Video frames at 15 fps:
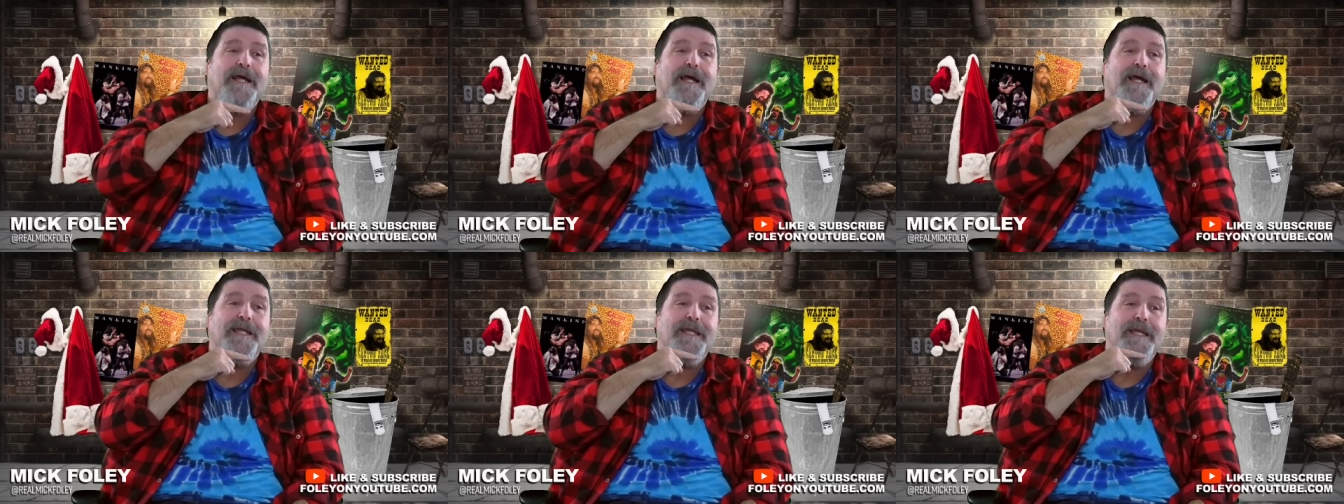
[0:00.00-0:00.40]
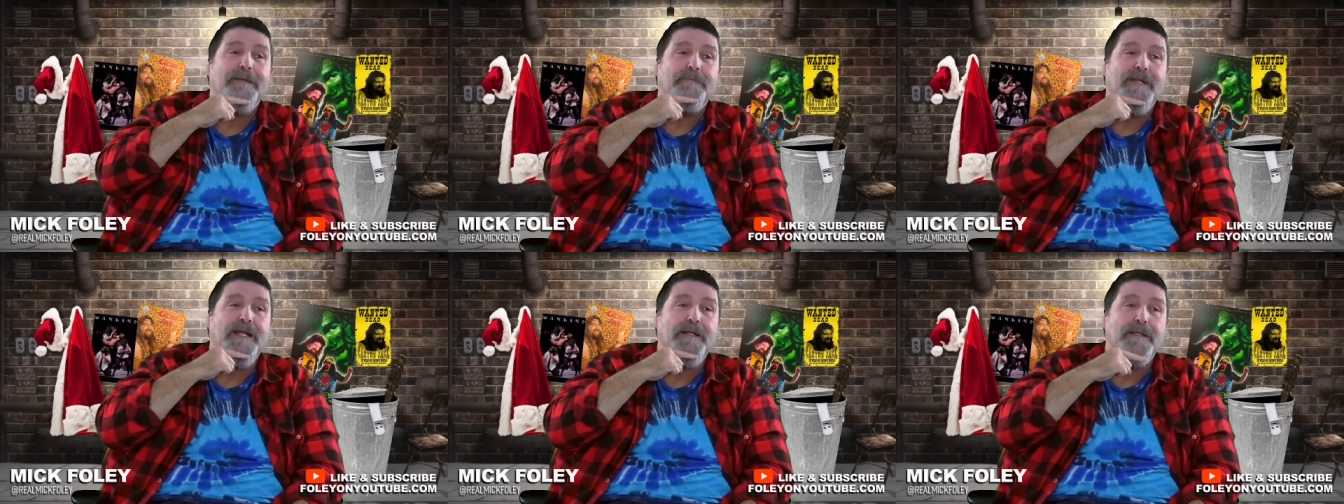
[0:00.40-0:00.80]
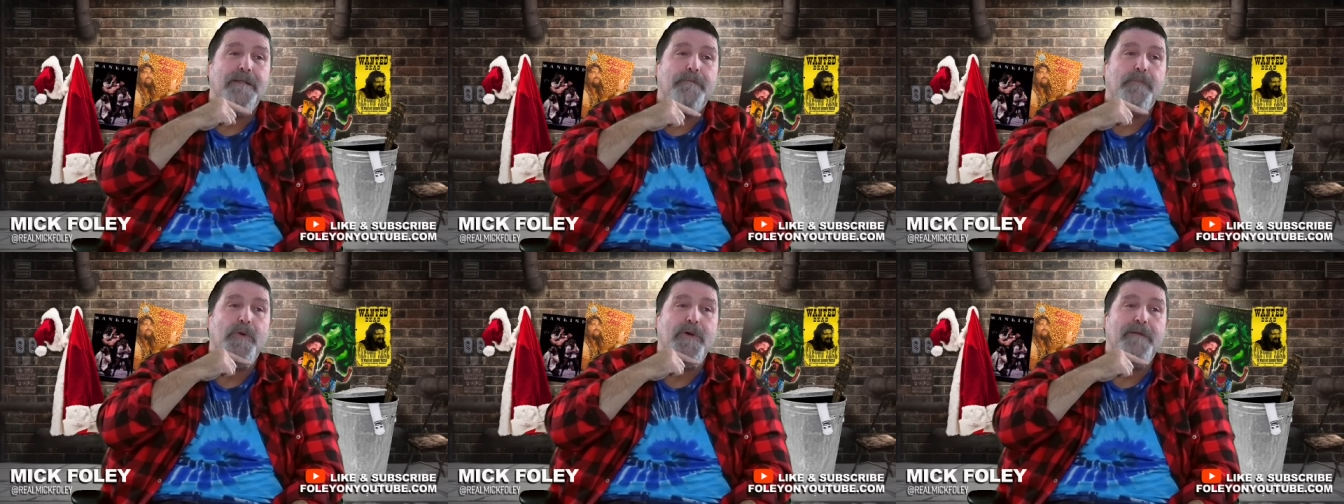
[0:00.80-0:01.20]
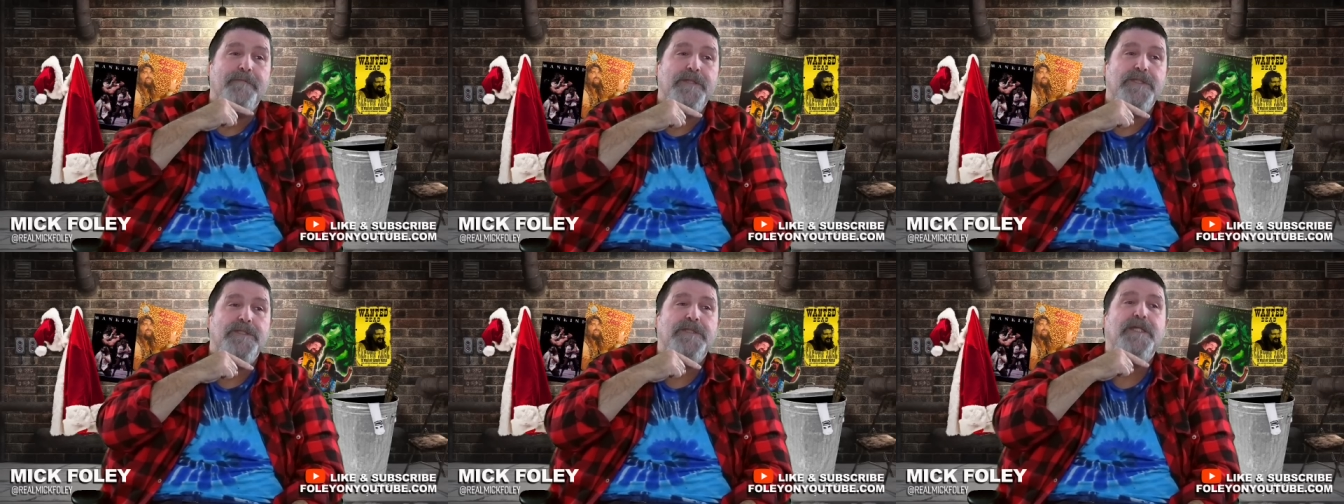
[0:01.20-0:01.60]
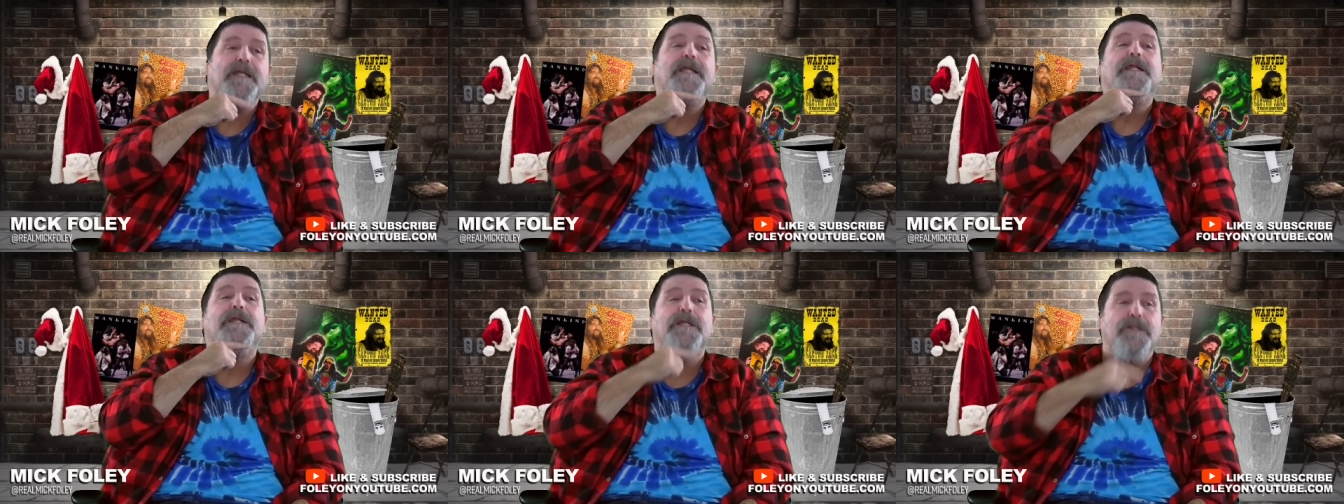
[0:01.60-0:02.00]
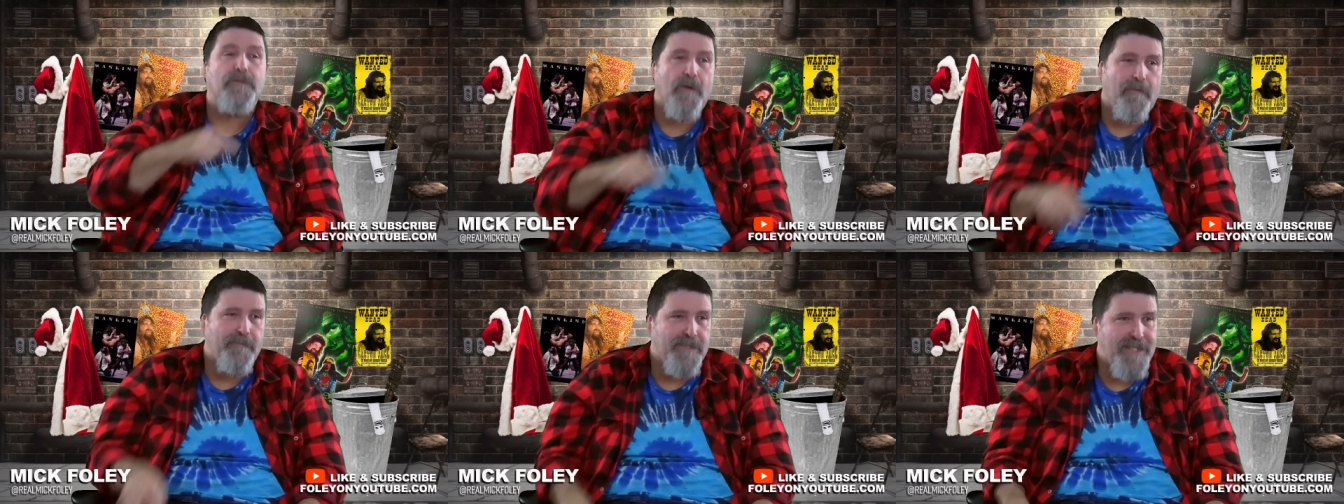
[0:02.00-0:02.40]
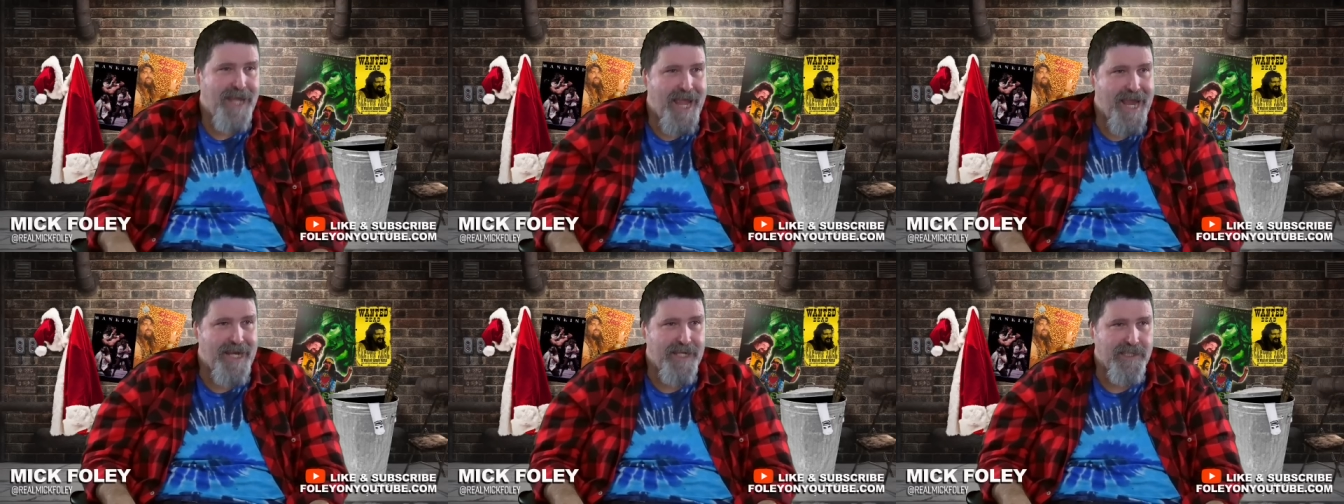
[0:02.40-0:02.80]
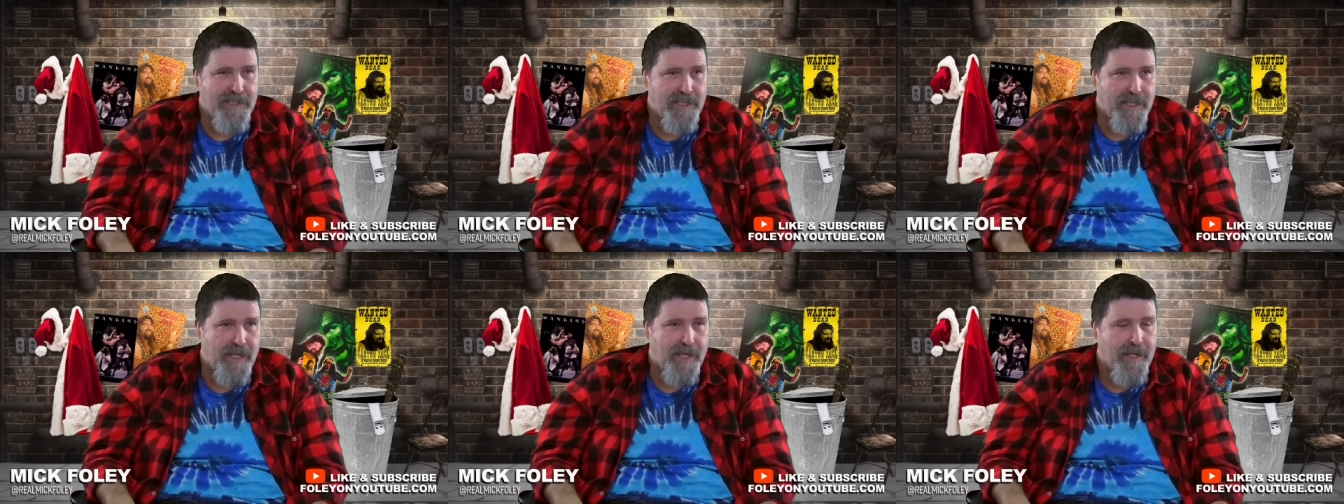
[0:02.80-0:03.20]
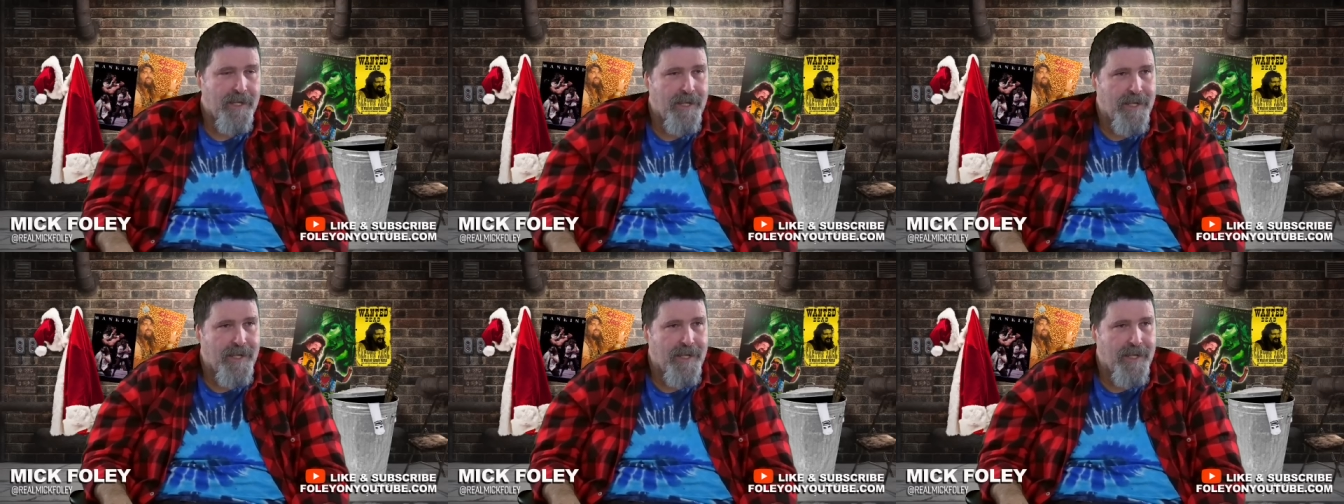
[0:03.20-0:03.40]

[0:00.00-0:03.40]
I came down to the point of his chin, and it drove his head into the,